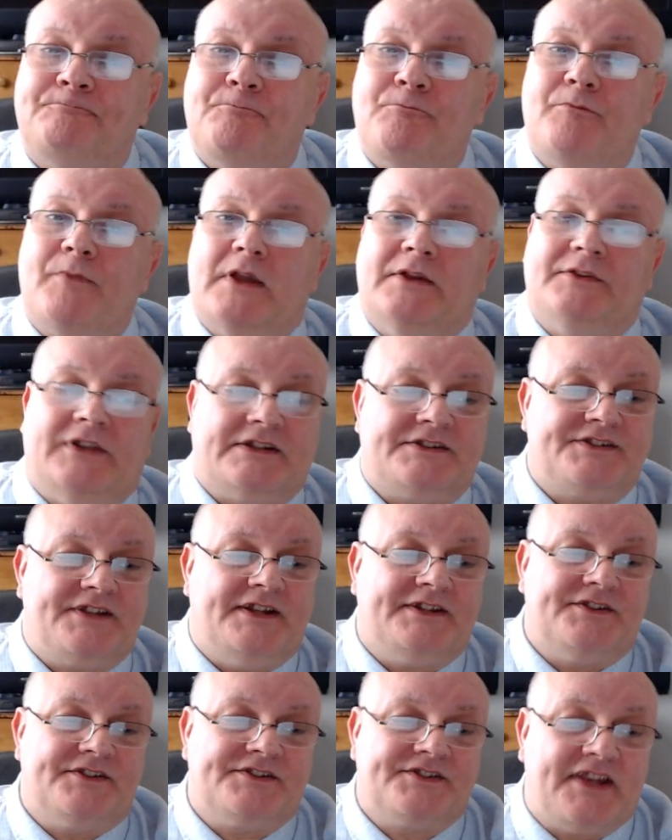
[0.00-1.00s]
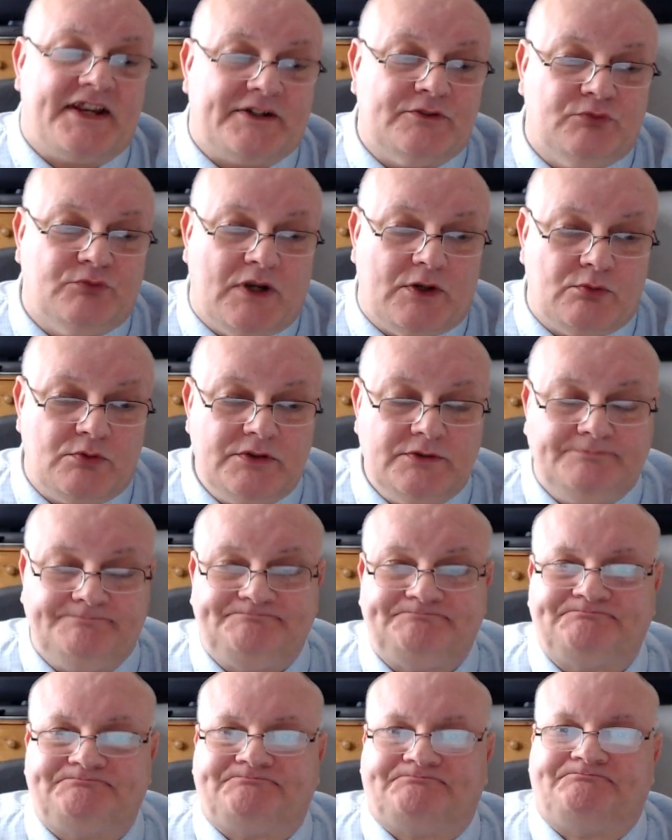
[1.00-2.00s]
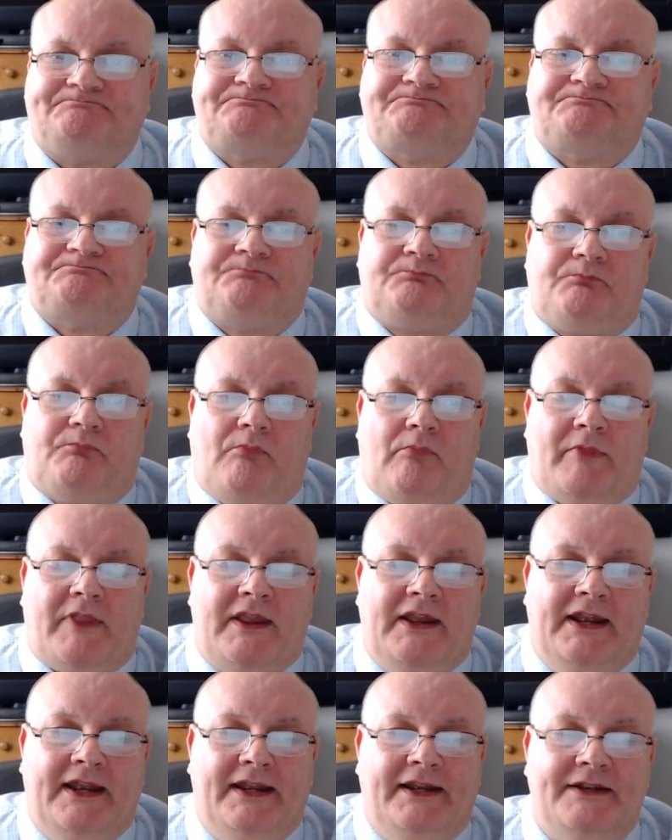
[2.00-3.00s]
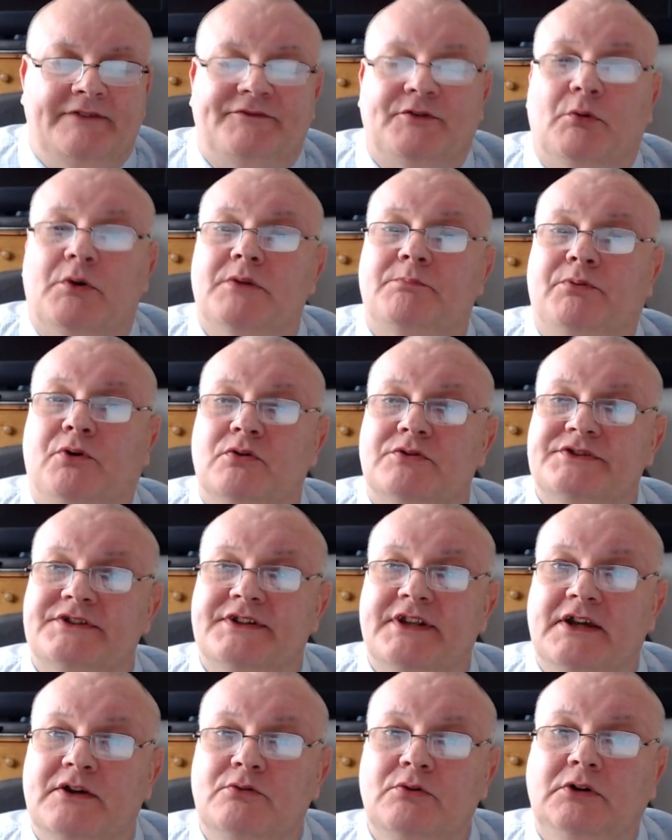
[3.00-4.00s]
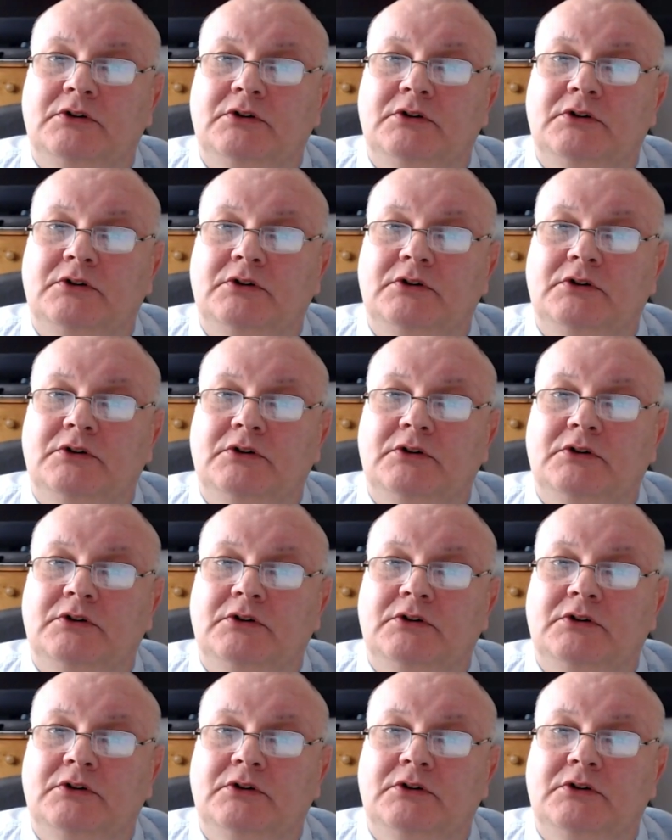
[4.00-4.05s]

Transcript: That's the end of the second round. If you want to pause it now.